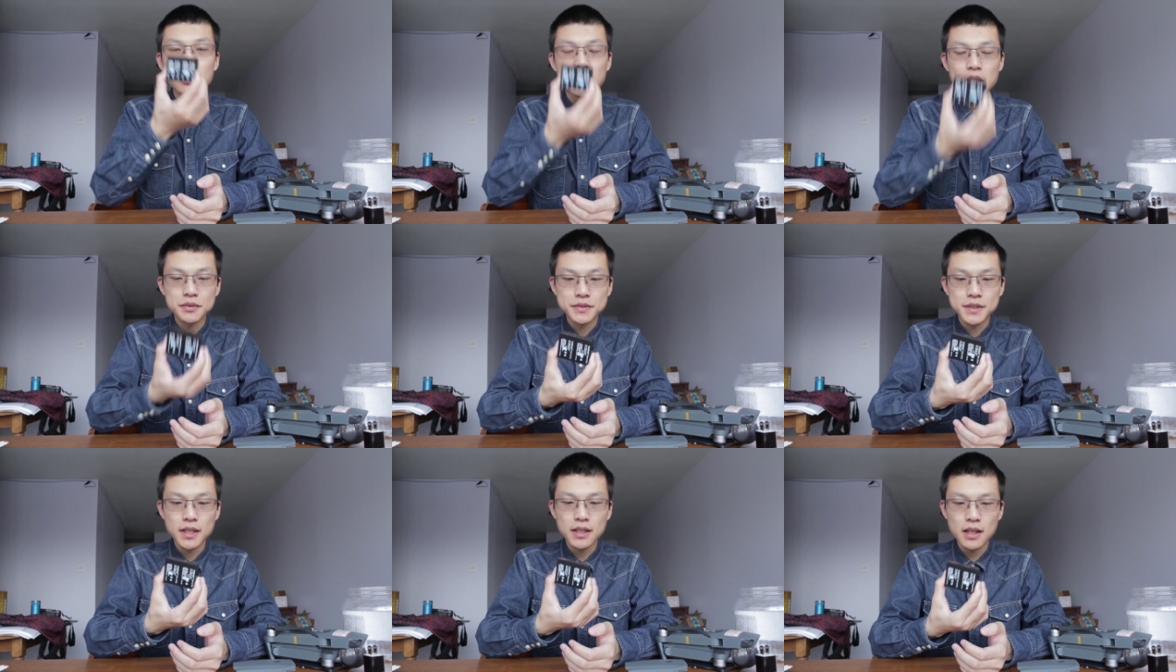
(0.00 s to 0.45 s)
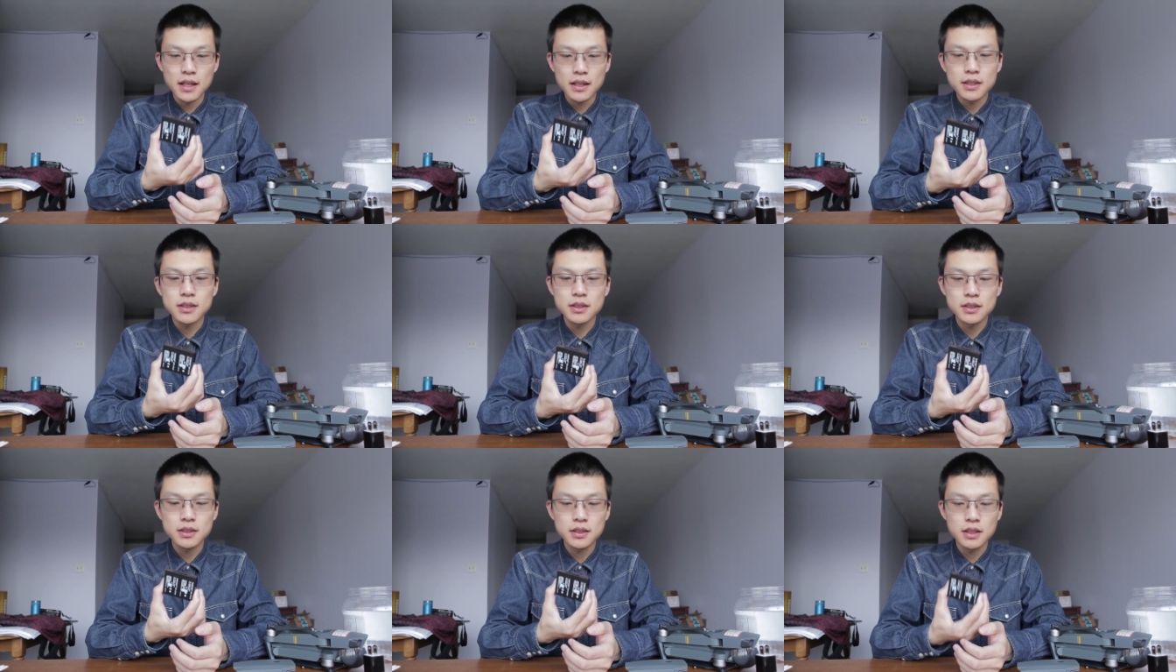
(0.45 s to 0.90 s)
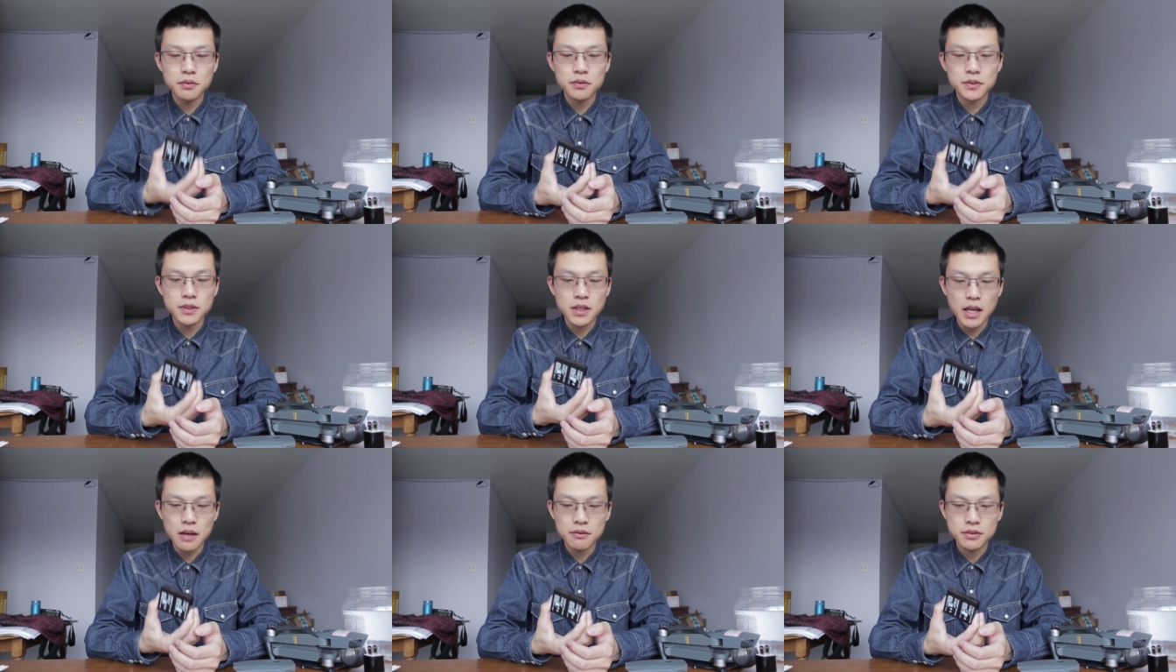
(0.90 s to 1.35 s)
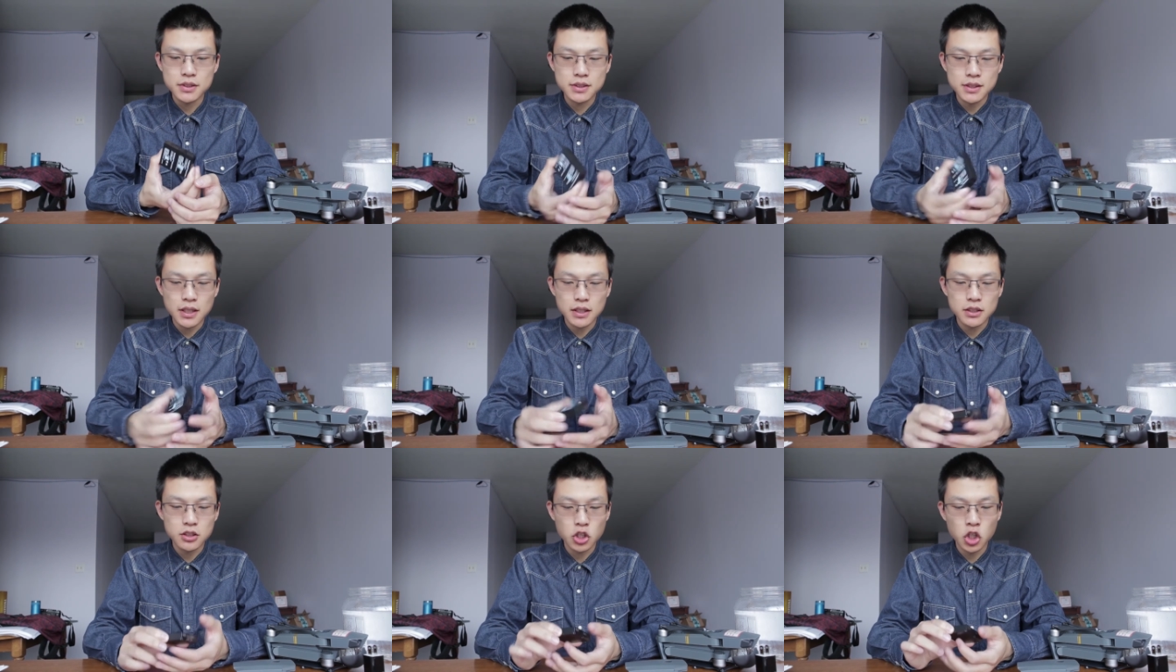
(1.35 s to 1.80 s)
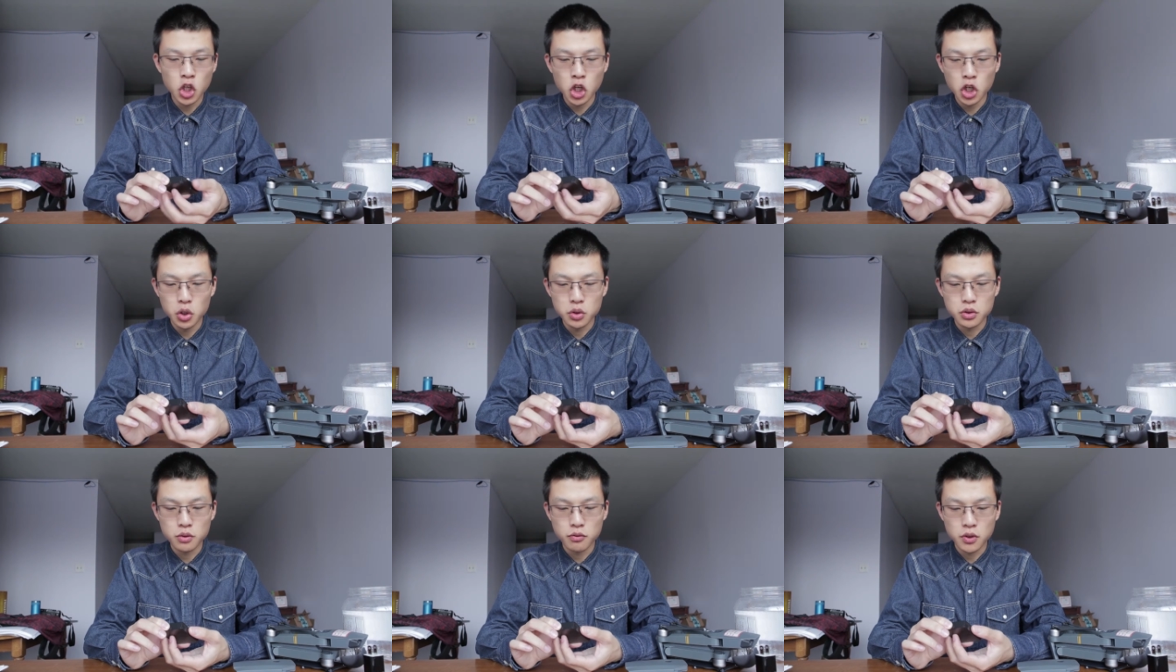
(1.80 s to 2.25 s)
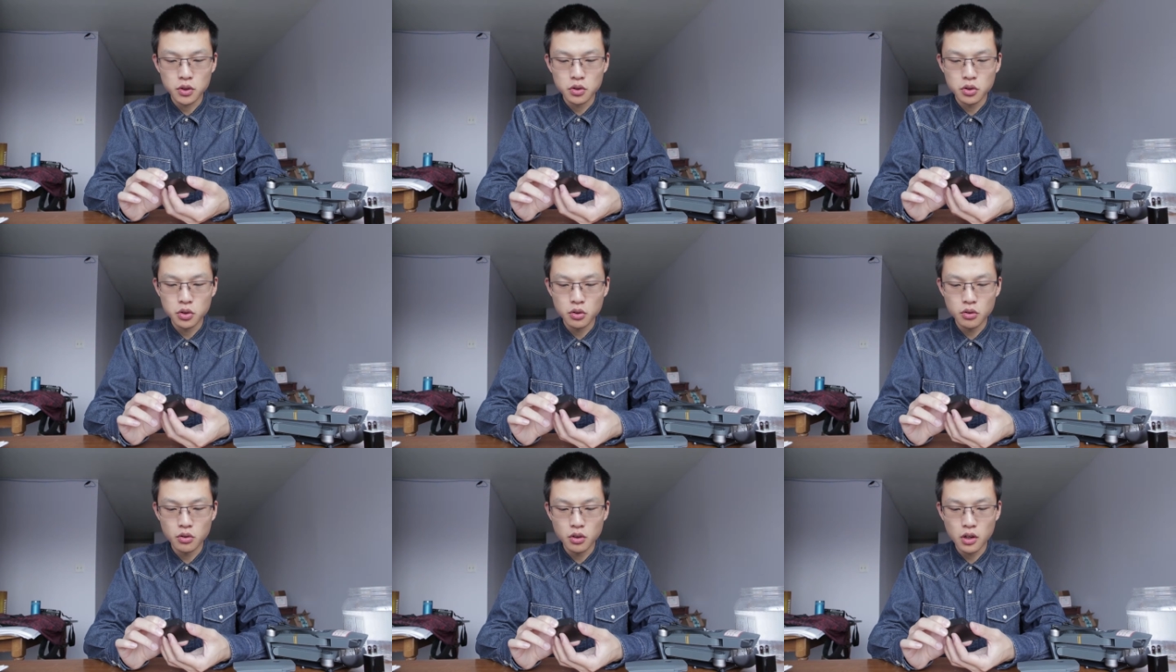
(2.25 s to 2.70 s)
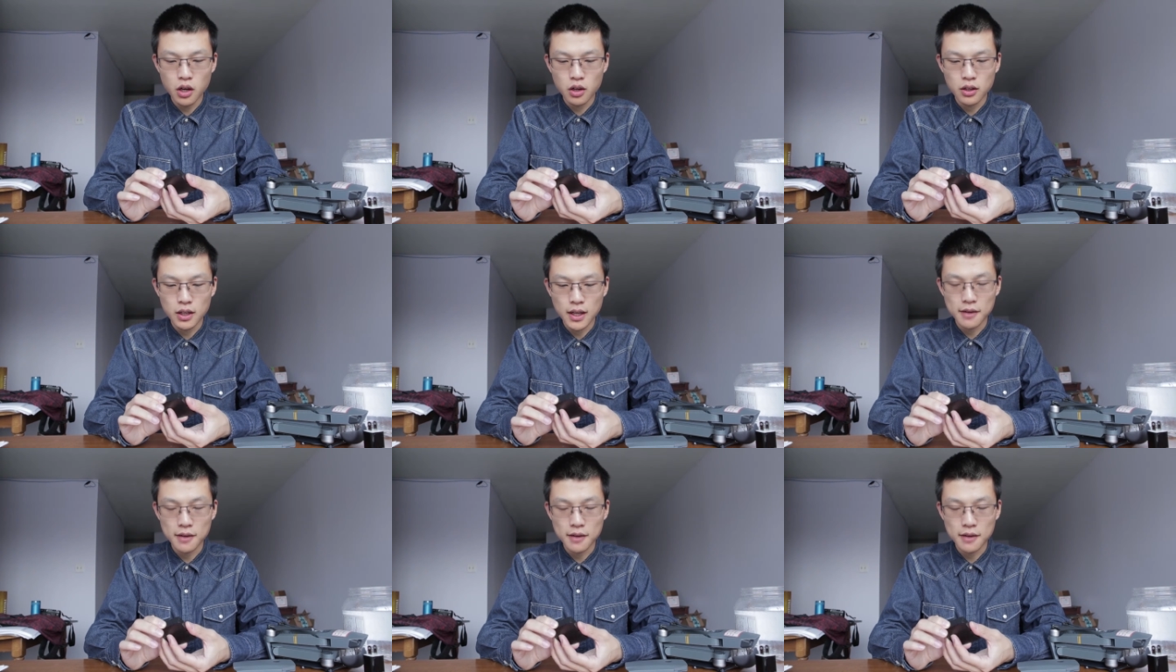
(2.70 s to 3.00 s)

If they have stayed cold for too long,